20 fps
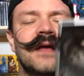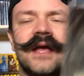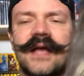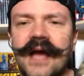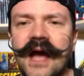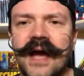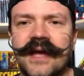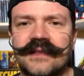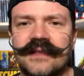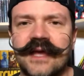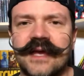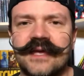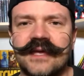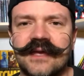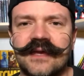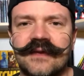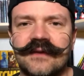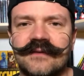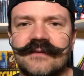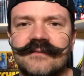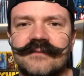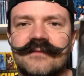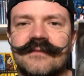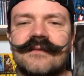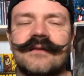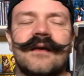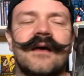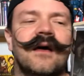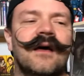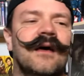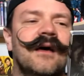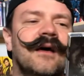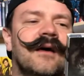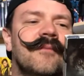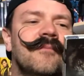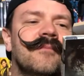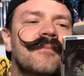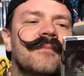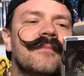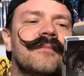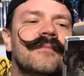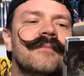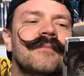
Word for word: I like it Um,